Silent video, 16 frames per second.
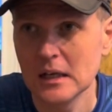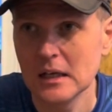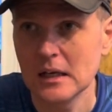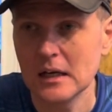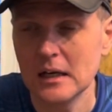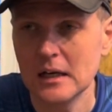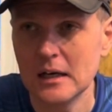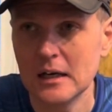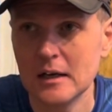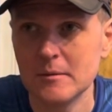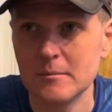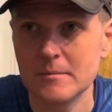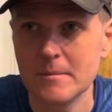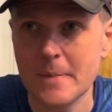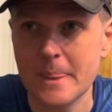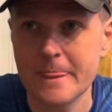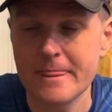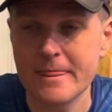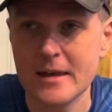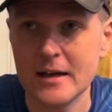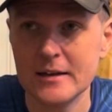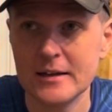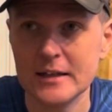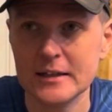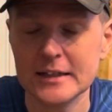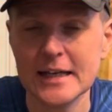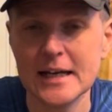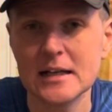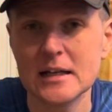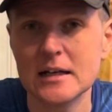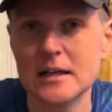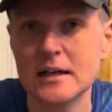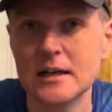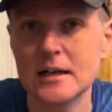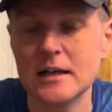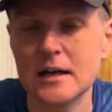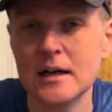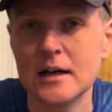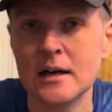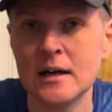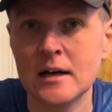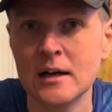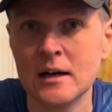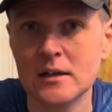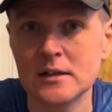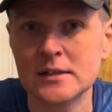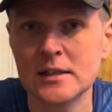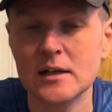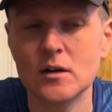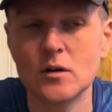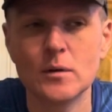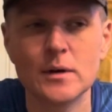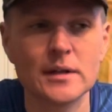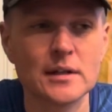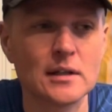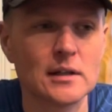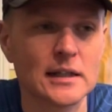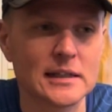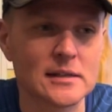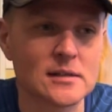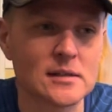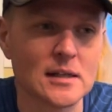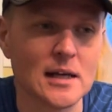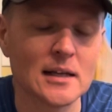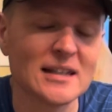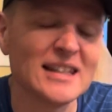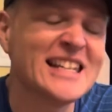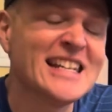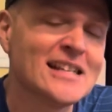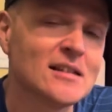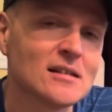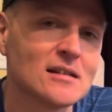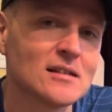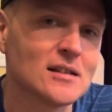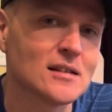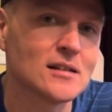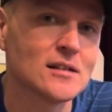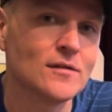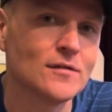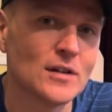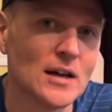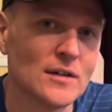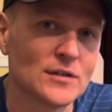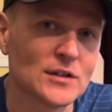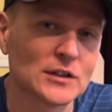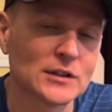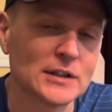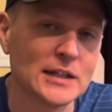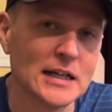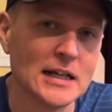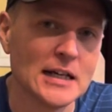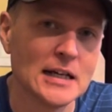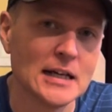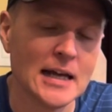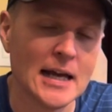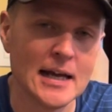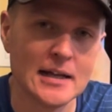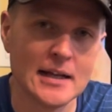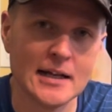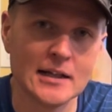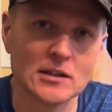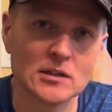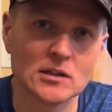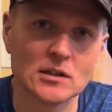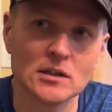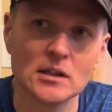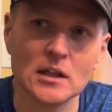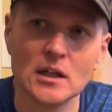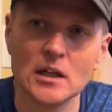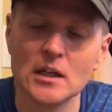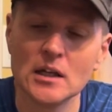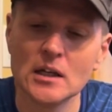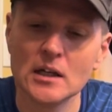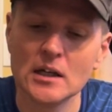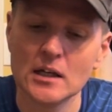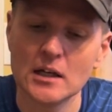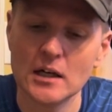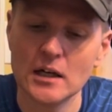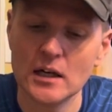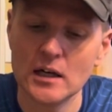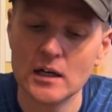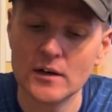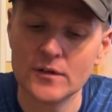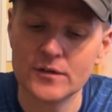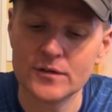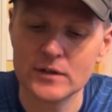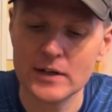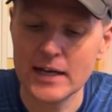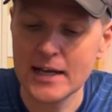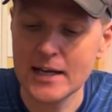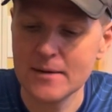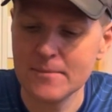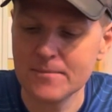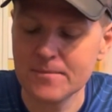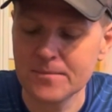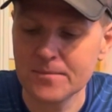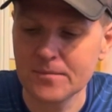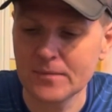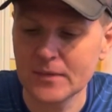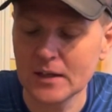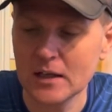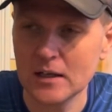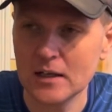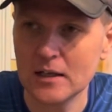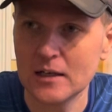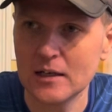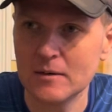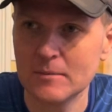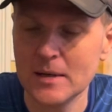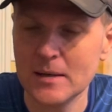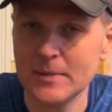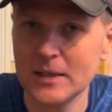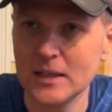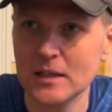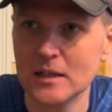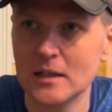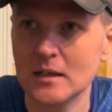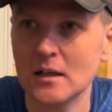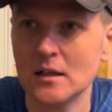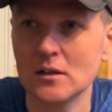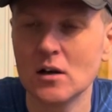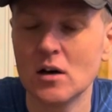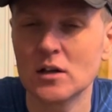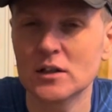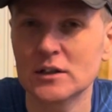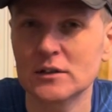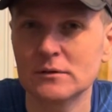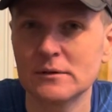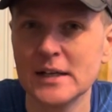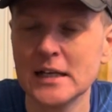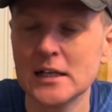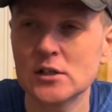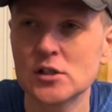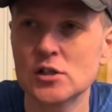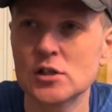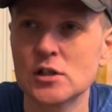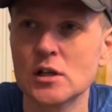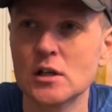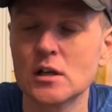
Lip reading: And then get a hardtail with at least a 65 degree head angle frame, maybe a longer reach,